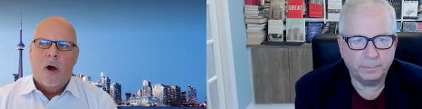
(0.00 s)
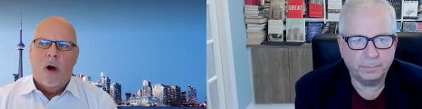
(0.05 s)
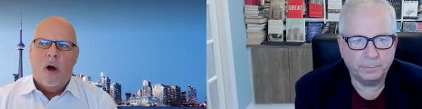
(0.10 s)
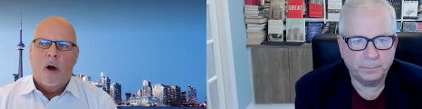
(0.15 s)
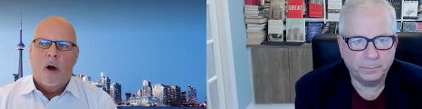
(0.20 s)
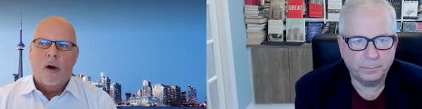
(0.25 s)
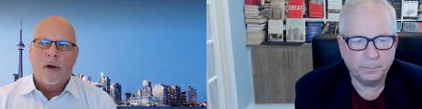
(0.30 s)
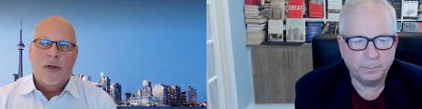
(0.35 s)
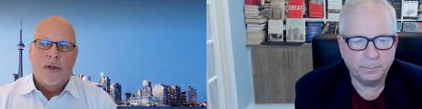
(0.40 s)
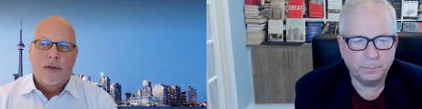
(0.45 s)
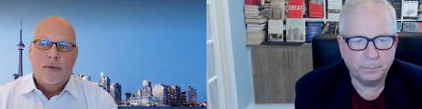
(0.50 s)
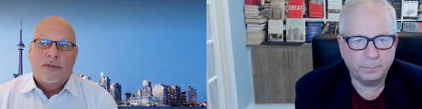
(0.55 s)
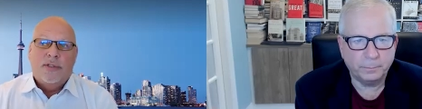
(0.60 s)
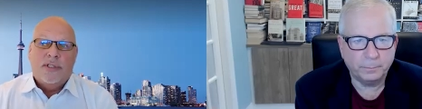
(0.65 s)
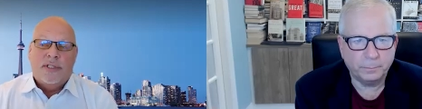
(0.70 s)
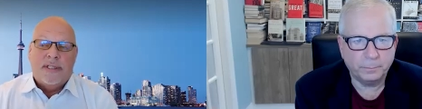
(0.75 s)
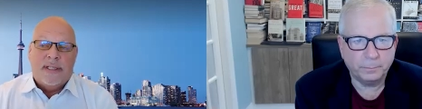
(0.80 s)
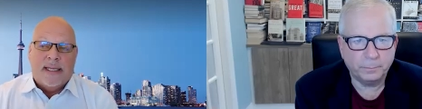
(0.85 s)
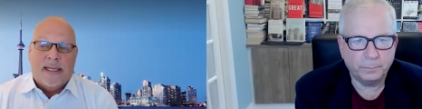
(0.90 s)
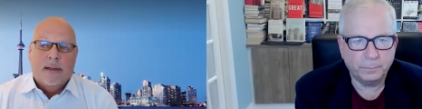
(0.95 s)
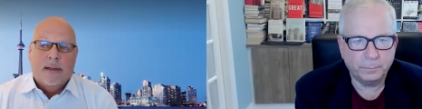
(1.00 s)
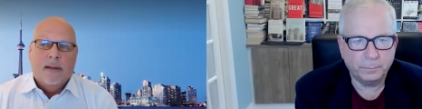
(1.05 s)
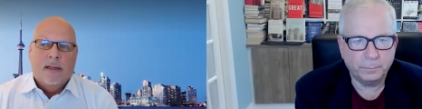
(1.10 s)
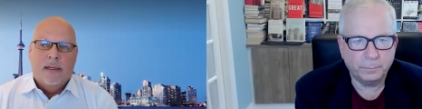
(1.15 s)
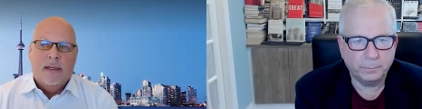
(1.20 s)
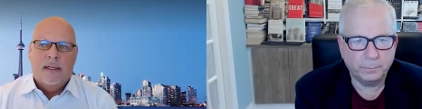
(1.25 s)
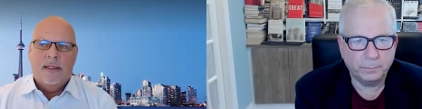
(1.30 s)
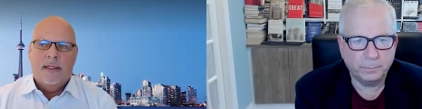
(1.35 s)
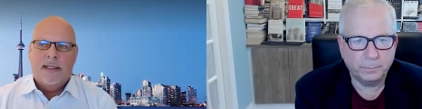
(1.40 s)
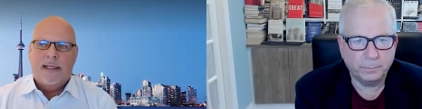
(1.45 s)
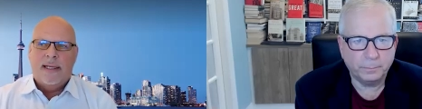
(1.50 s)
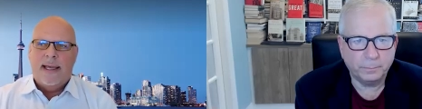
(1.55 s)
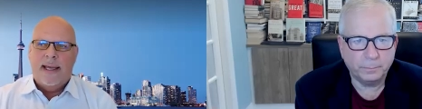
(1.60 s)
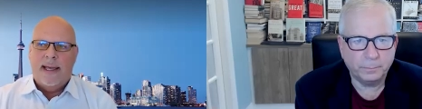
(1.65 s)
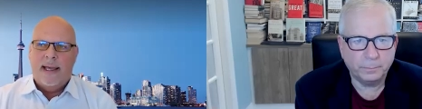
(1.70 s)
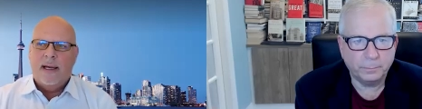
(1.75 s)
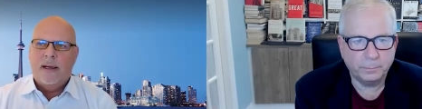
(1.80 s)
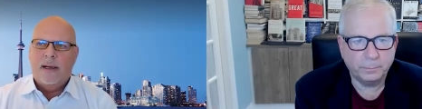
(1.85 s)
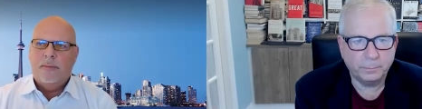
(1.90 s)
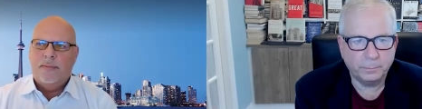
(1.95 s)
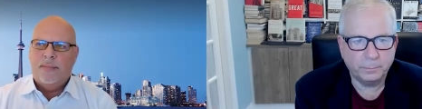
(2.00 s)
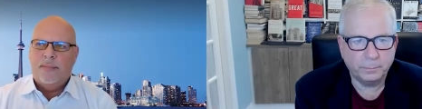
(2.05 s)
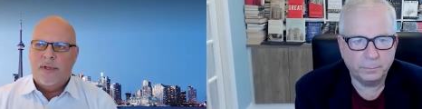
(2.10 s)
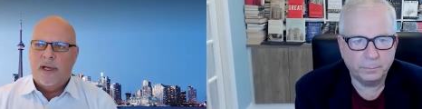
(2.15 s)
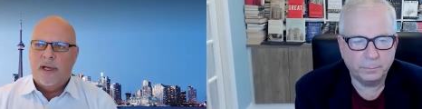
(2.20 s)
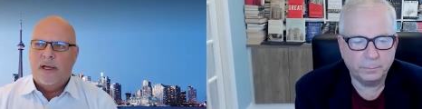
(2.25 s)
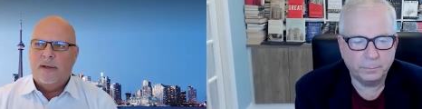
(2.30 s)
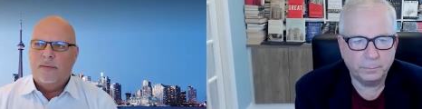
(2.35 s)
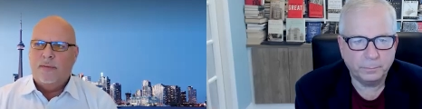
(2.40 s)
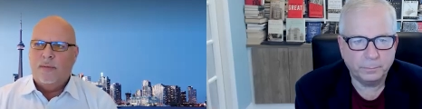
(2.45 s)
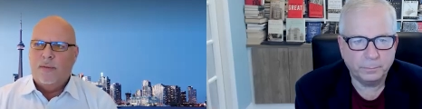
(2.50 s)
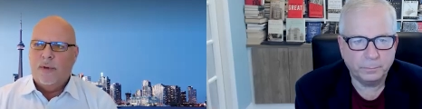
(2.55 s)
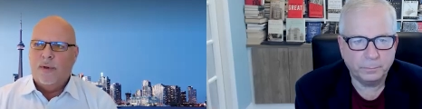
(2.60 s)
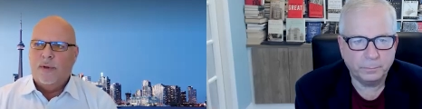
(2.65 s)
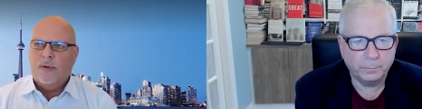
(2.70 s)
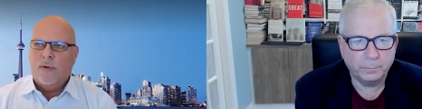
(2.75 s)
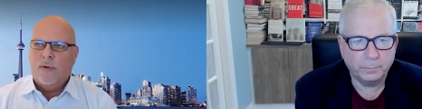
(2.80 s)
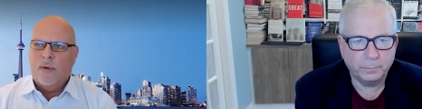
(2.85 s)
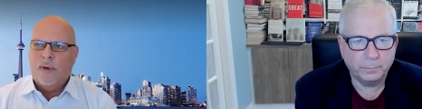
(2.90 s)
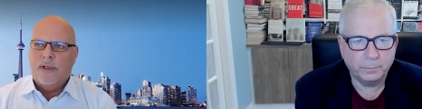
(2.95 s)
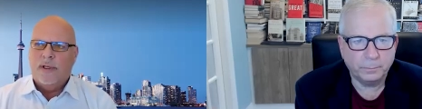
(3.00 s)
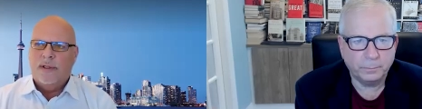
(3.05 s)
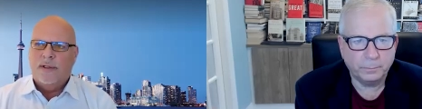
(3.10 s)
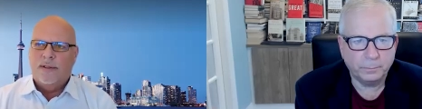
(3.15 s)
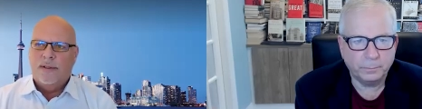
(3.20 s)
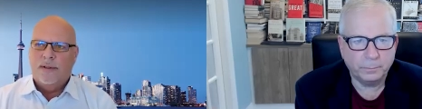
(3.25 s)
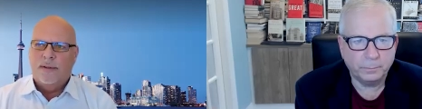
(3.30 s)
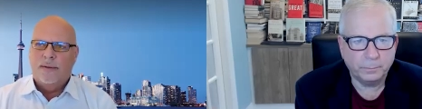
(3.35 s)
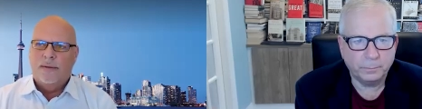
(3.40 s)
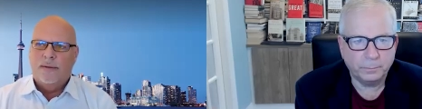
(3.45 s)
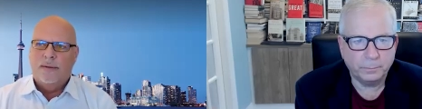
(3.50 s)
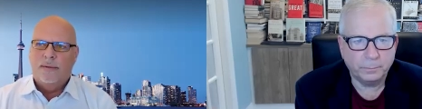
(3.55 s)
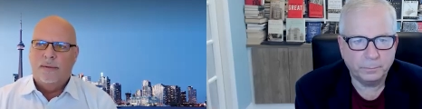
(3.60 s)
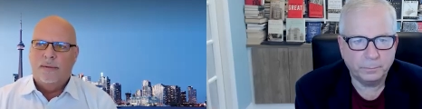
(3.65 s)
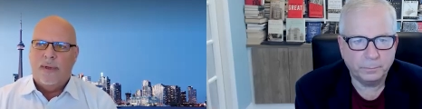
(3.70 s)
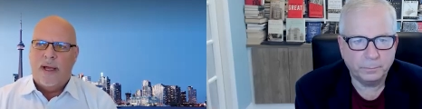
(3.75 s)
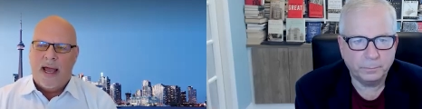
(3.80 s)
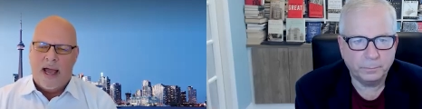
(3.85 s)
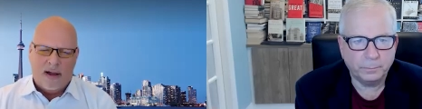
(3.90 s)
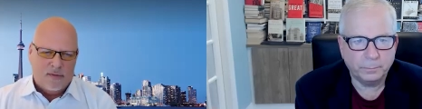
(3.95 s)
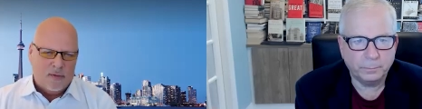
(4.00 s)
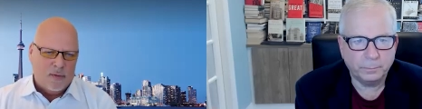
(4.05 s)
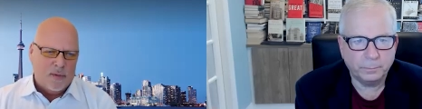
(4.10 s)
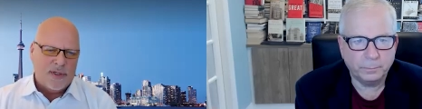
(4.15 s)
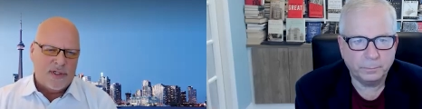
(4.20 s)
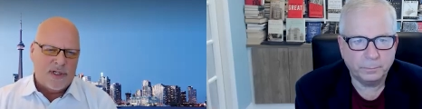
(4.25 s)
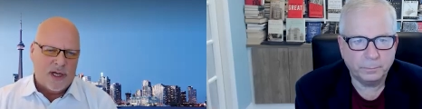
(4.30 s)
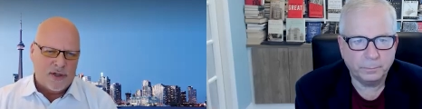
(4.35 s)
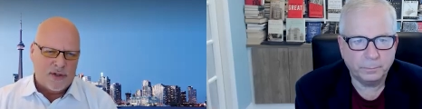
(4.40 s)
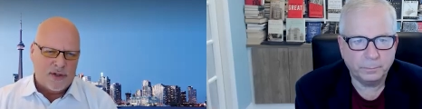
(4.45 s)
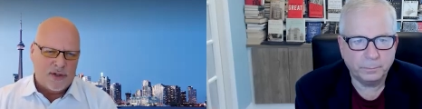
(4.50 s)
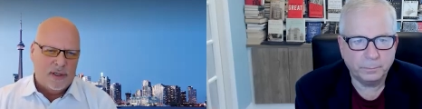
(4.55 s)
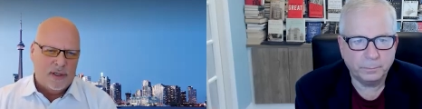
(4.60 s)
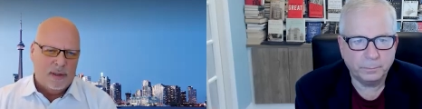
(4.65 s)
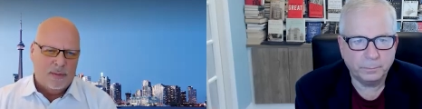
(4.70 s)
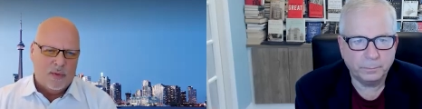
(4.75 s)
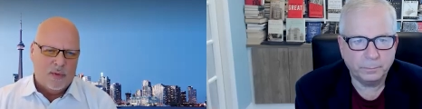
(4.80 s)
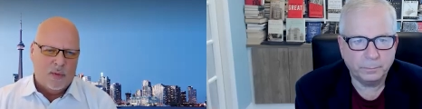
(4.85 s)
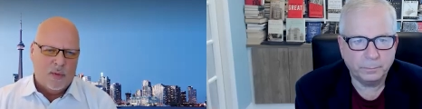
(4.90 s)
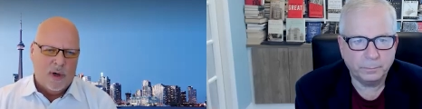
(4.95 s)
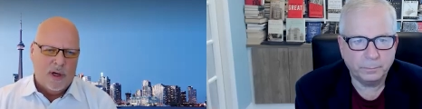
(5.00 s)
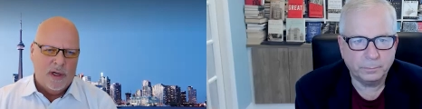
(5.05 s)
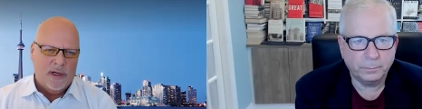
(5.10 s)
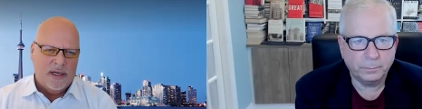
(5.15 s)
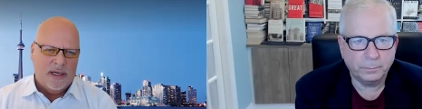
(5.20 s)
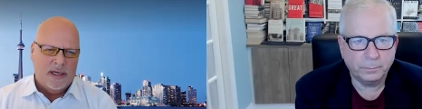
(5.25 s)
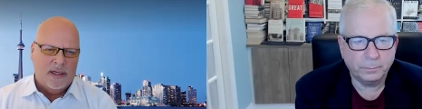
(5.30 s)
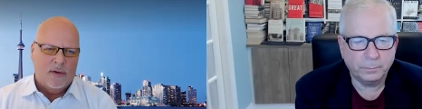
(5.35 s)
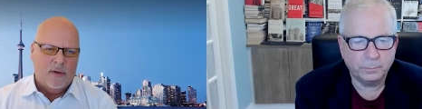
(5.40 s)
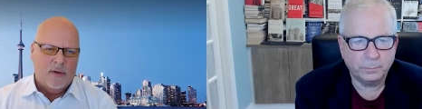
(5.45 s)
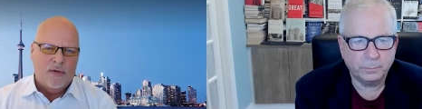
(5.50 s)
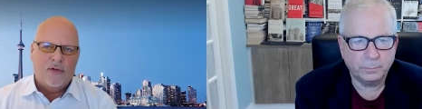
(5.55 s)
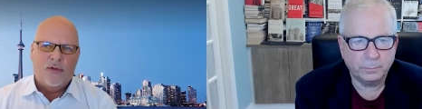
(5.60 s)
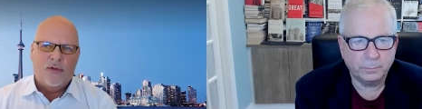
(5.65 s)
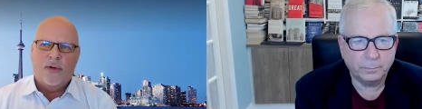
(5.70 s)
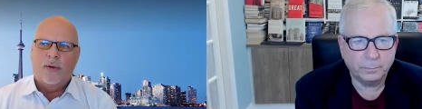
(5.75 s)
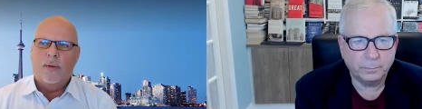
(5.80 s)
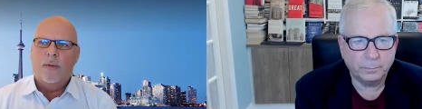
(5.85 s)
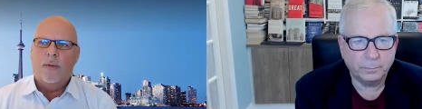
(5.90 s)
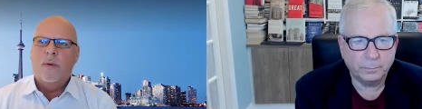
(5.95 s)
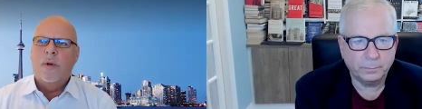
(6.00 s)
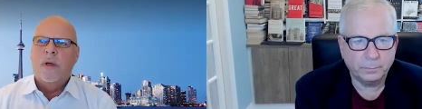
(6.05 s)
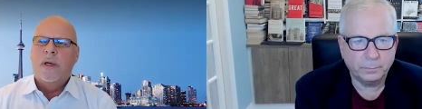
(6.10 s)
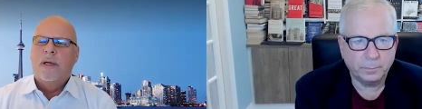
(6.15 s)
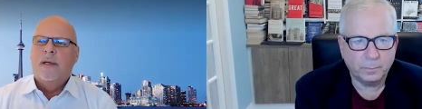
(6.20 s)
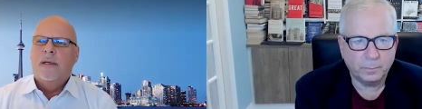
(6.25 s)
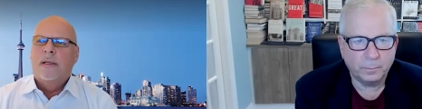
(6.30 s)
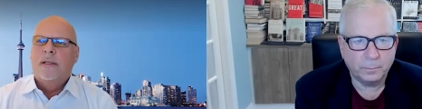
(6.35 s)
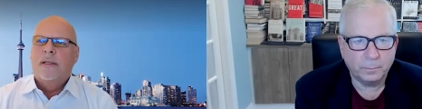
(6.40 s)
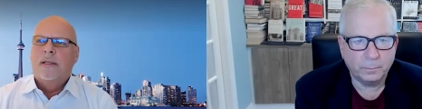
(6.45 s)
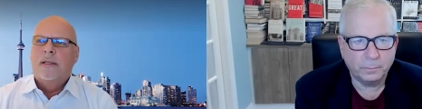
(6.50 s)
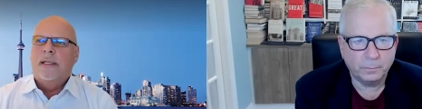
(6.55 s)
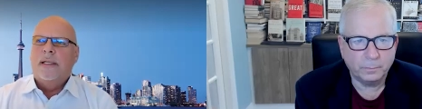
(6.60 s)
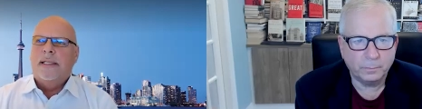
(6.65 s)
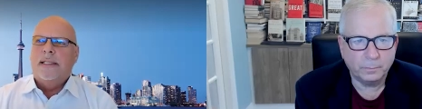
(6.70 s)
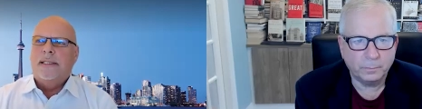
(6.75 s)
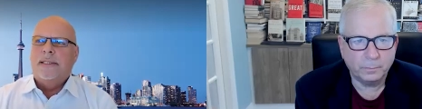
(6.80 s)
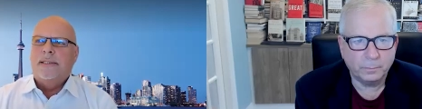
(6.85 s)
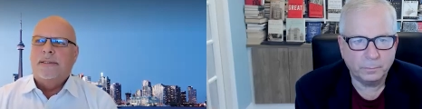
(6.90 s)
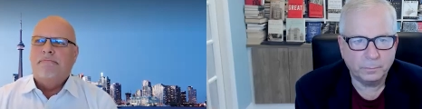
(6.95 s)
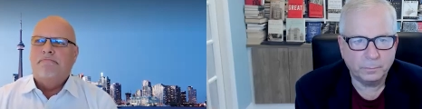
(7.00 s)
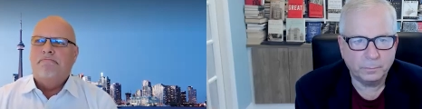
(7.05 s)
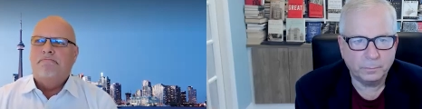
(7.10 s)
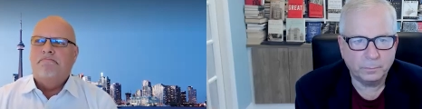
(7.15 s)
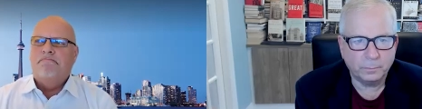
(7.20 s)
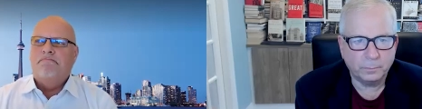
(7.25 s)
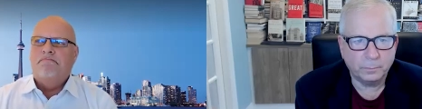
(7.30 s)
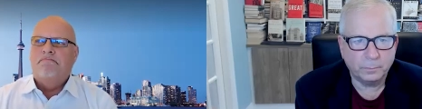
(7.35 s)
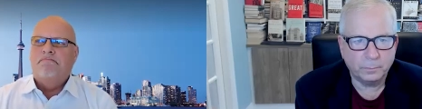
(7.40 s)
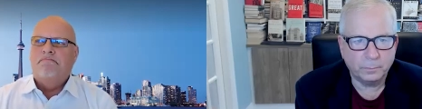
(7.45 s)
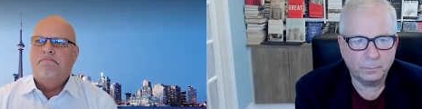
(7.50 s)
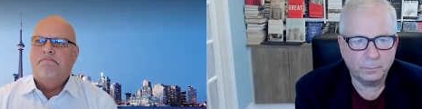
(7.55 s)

Speaker 1: are you still in the camp that we're going to have a recession number one and also um,